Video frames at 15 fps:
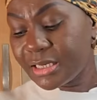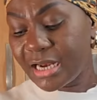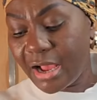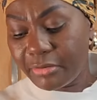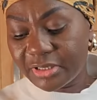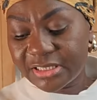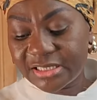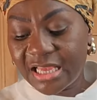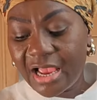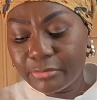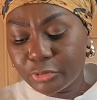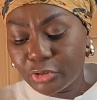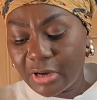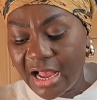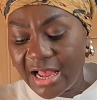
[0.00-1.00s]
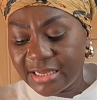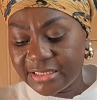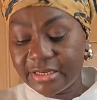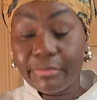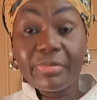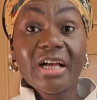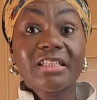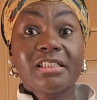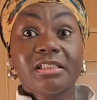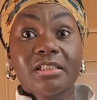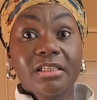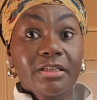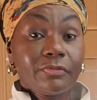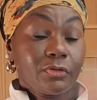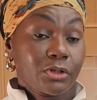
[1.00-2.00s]
Now it's time to add the butter.
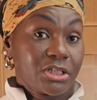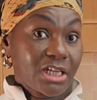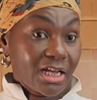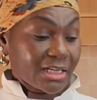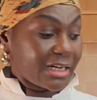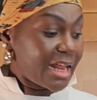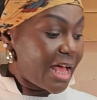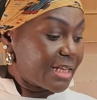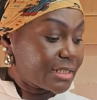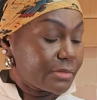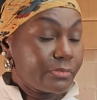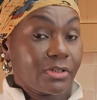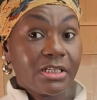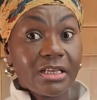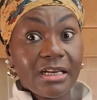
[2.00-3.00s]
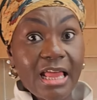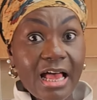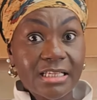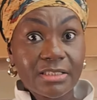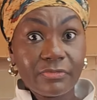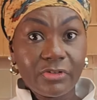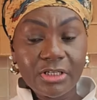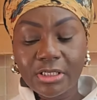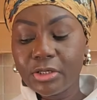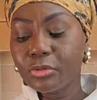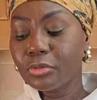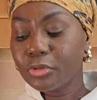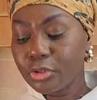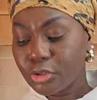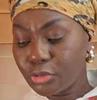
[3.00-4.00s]
If you check the last
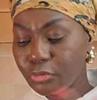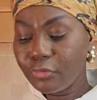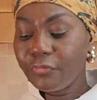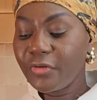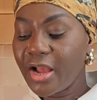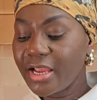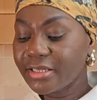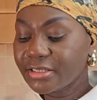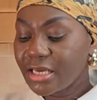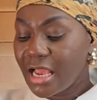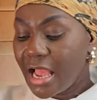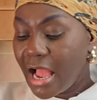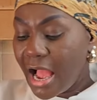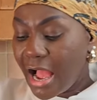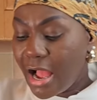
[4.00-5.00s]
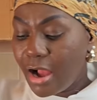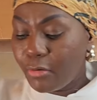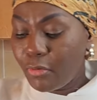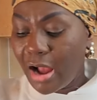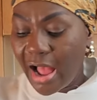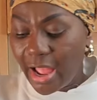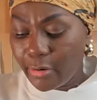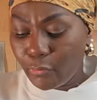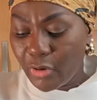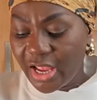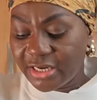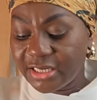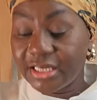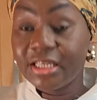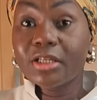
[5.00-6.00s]
video, you'll find how I
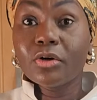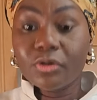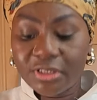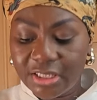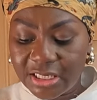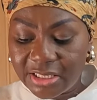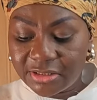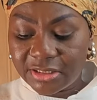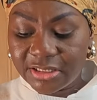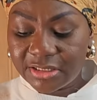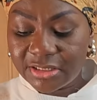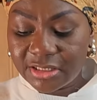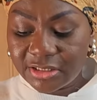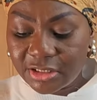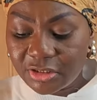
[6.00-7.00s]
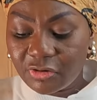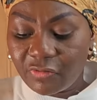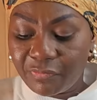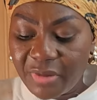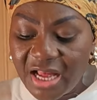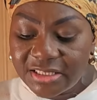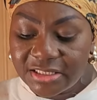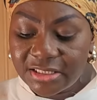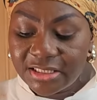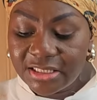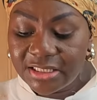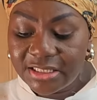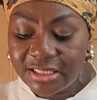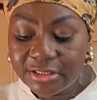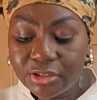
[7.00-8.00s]
went in on the consistency of butter
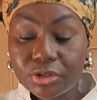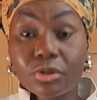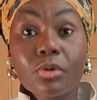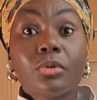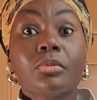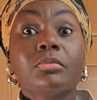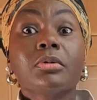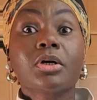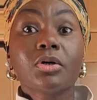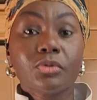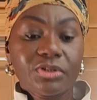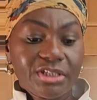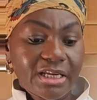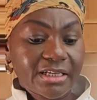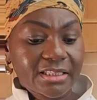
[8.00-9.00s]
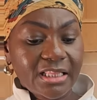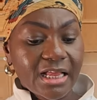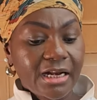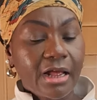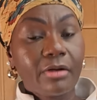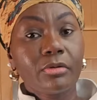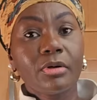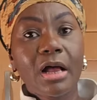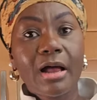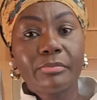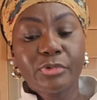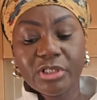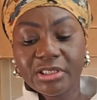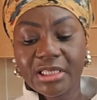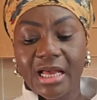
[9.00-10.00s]
needed. So go check that out.
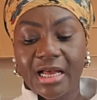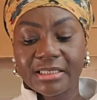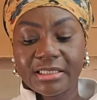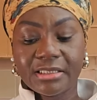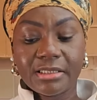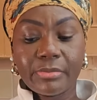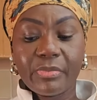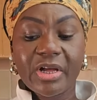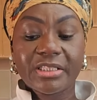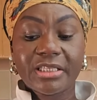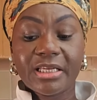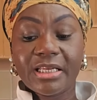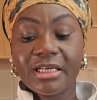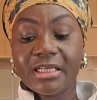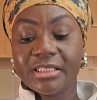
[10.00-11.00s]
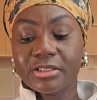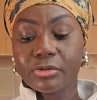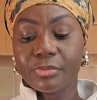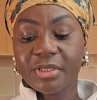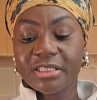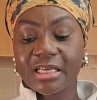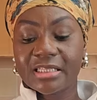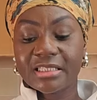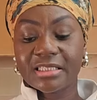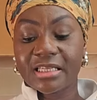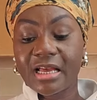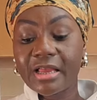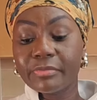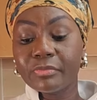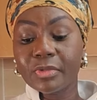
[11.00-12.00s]
I'm just adding the butter a little bit at a
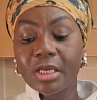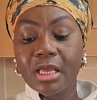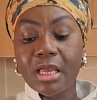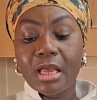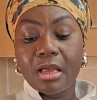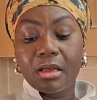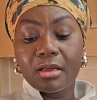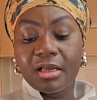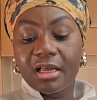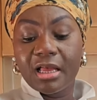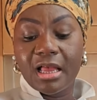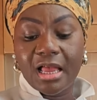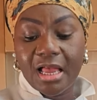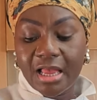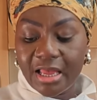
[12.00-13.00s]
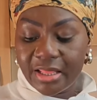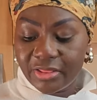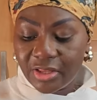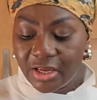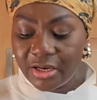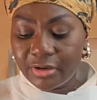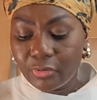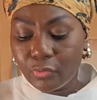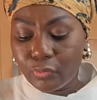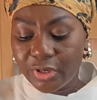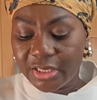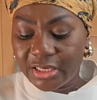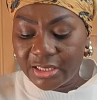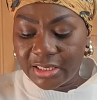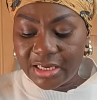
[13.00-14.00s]
time, and then
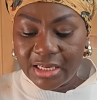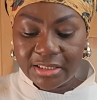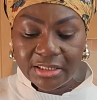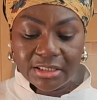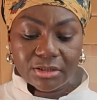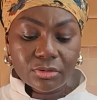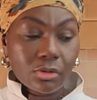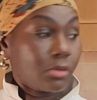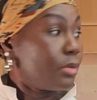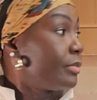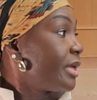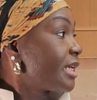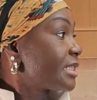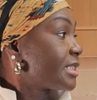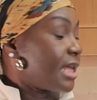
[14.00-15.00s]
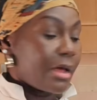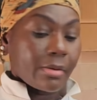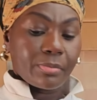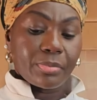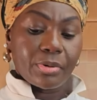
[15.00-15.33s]
we can get this all mixed up.